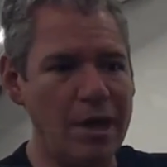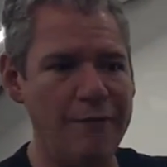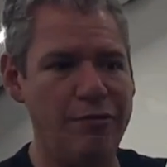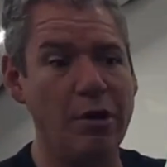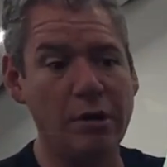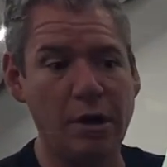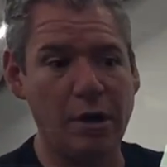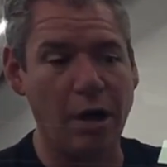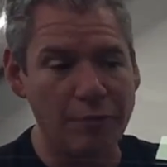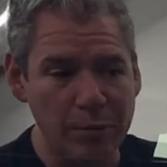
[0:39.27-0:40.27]
If you're
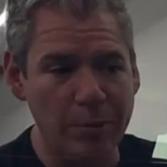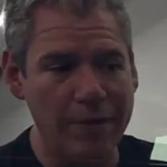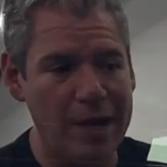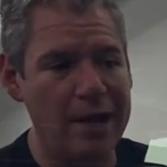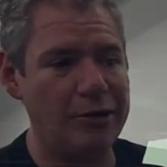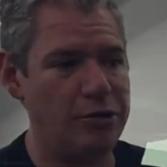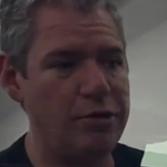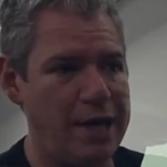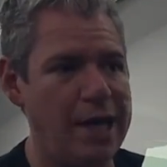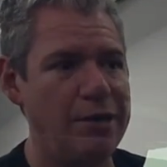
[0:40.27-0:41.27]
uncomfortable with that, you
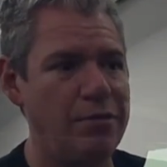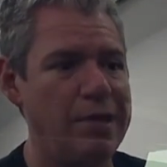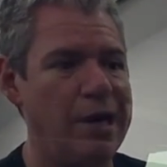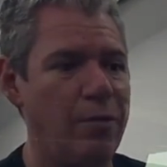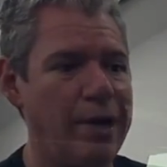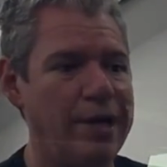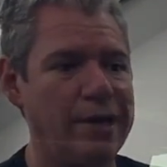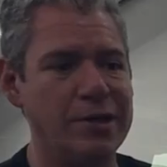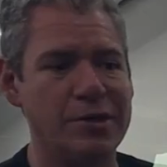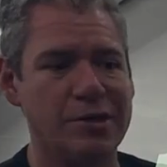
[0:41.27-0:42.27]
can do that wet.
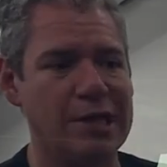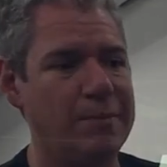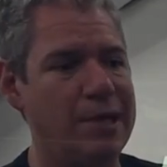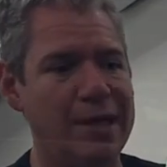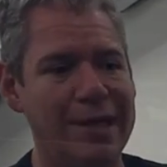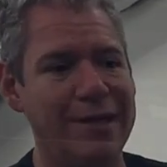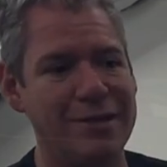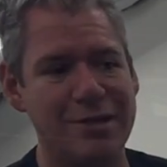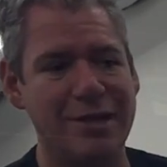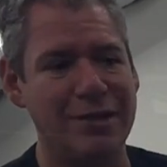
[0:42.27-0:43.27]
It's just going to be, again,
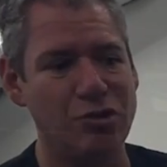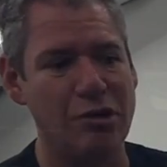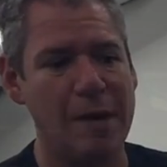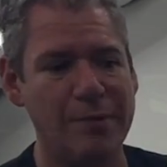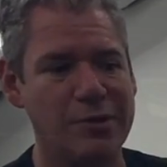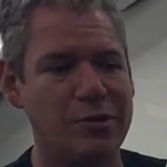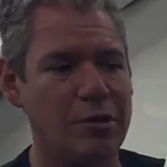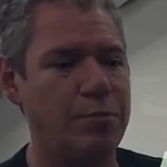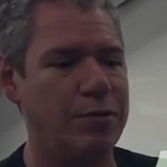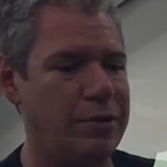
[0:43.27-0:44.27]
just a drop of
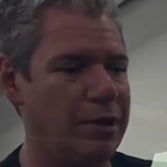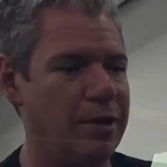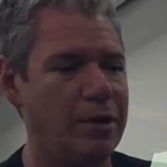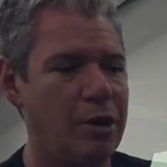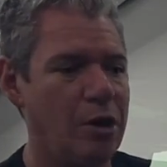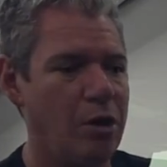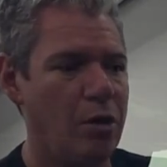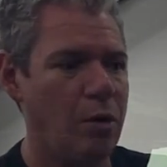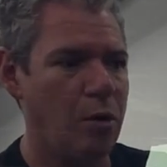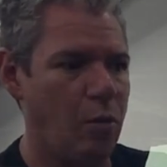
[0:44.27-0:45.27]
soap with a
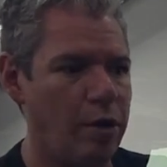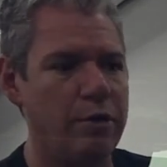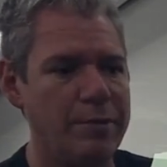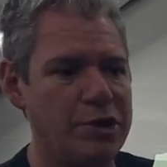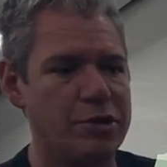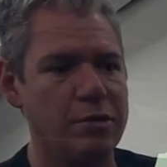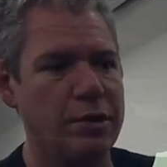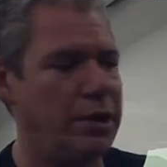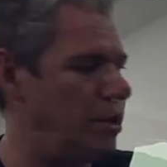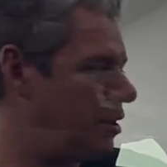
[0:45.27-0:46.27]
water
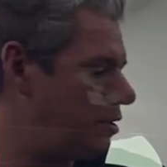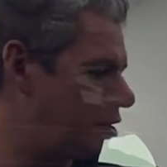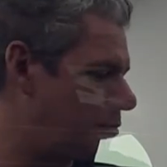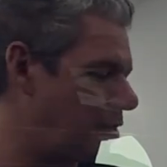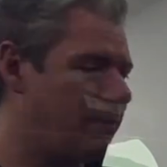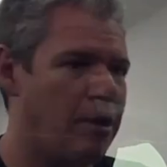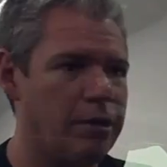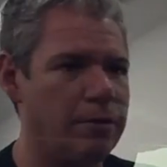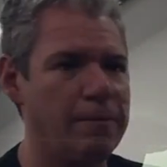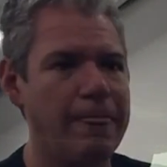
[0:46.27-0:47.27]
mixture in a spray
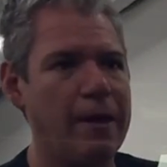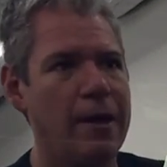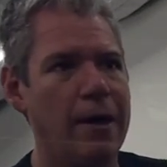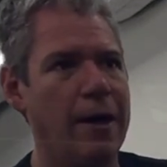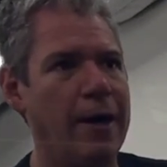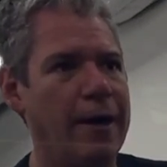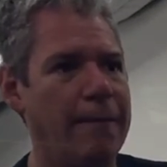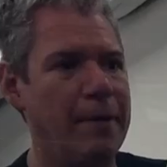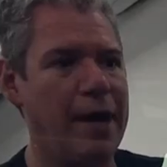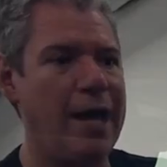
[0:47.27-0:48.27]
bottle.
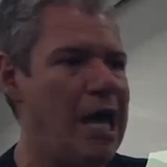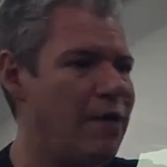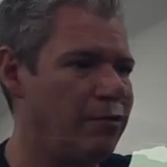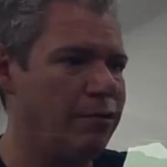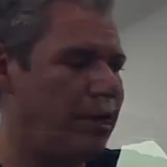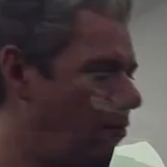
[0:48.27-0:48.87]
I have already